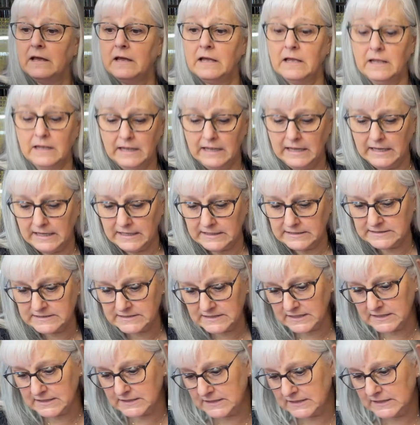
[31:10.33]
And
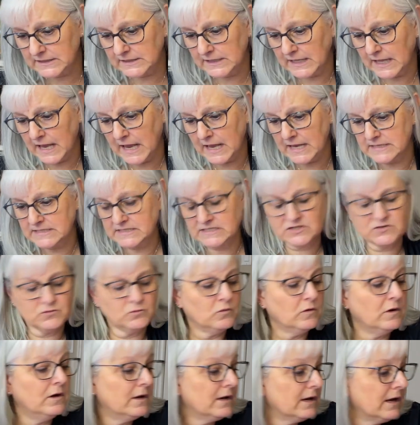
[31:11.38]
the last
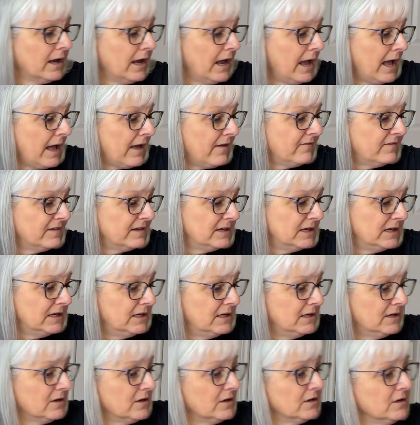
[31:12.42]
one I have in
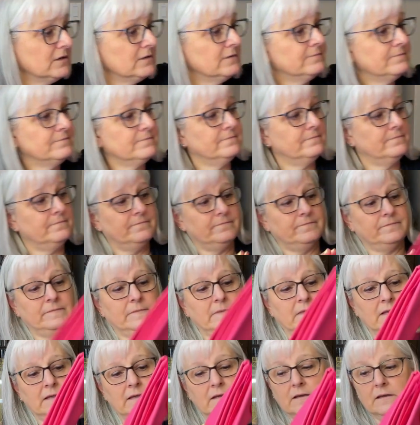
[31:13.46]
here,
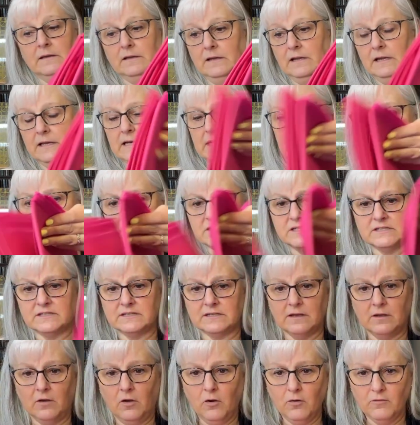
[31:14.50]
and I'll just
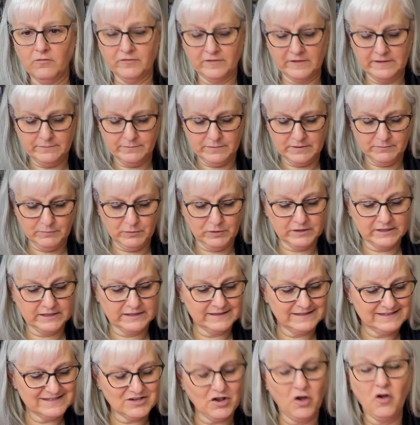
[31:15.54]
hopefully be putting
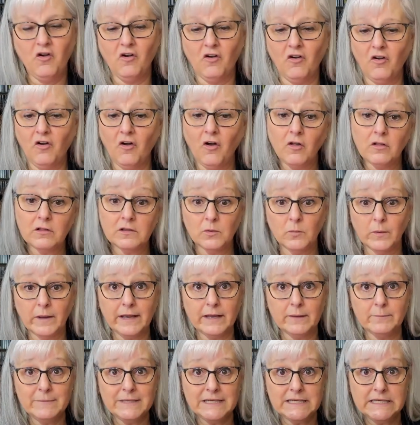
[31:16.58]
these all
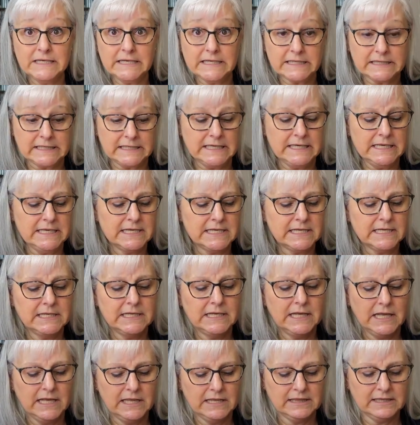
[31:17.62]
away immediately.
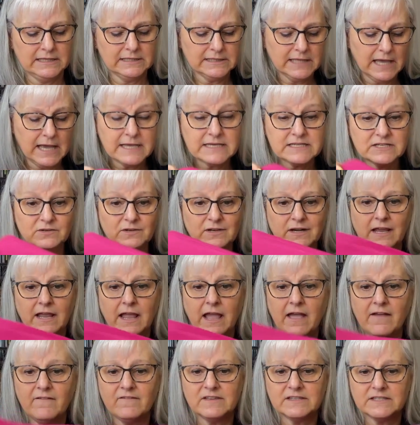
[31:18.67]
The last one I
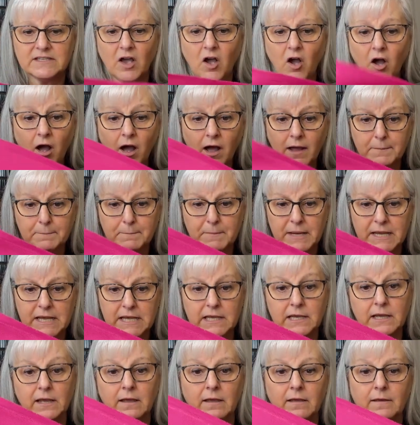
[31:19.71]
have is a hot
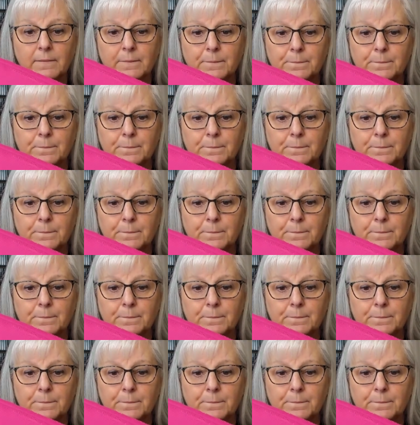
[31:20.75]
pink.